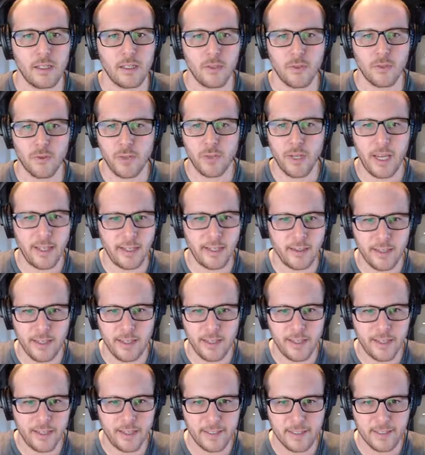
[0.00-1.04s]
create
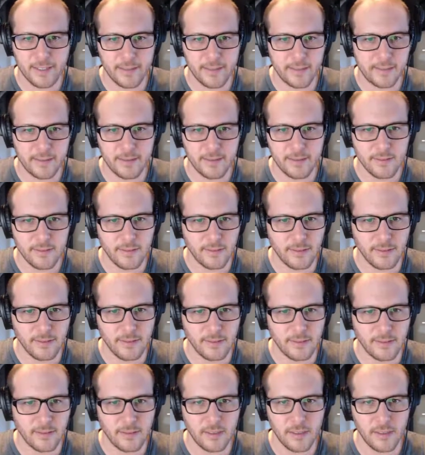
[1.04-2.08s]
like,
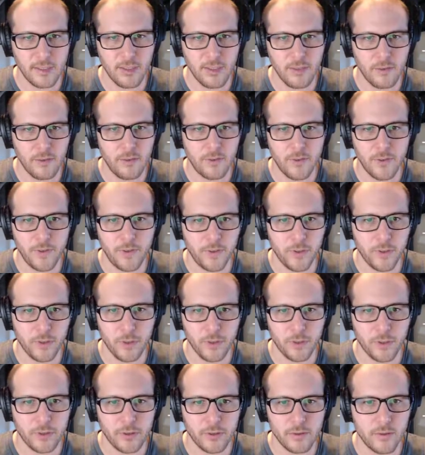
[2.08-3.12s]
a 50
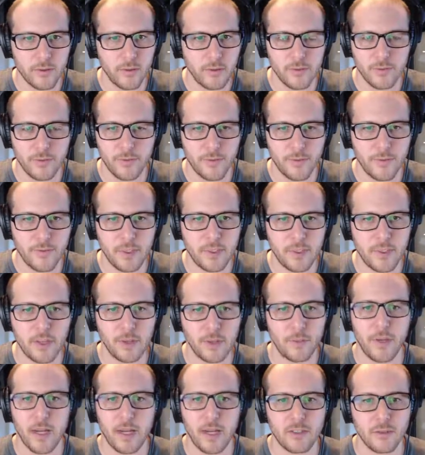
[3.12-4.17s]
word or a 50 letter
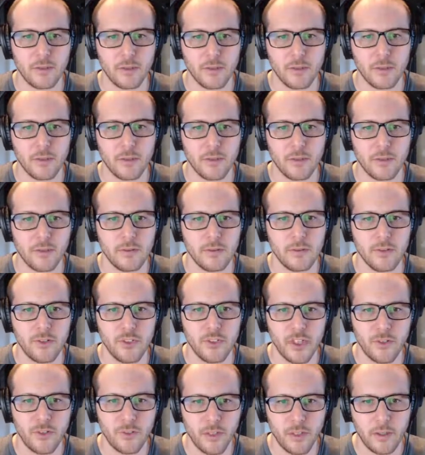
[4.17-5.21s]
password,
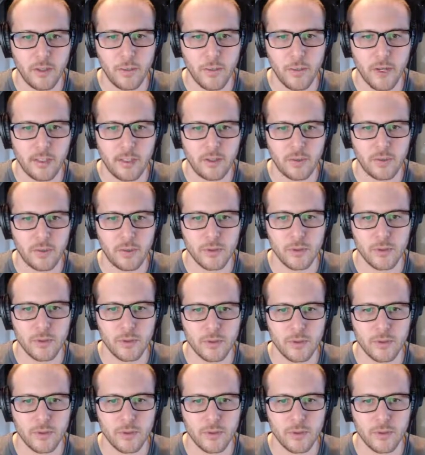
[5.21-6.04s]
generate the password.